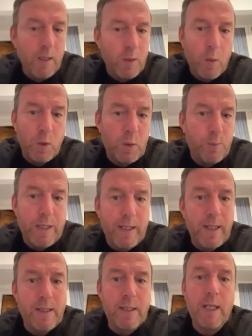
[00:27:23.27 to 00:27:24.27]
go and sprint
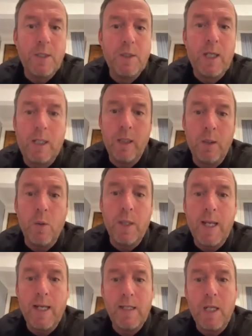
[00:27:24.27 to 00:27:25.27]
into that channel and go and
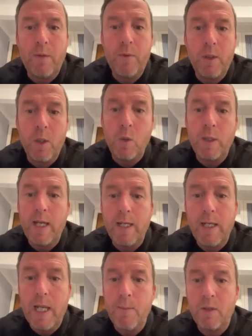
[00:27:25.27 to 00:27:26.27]
get yourself a goal, get your
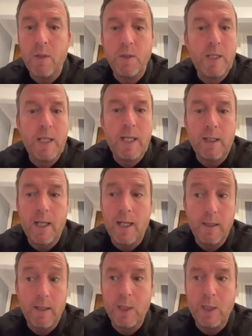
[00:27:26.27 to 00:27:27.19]
name across the headlines.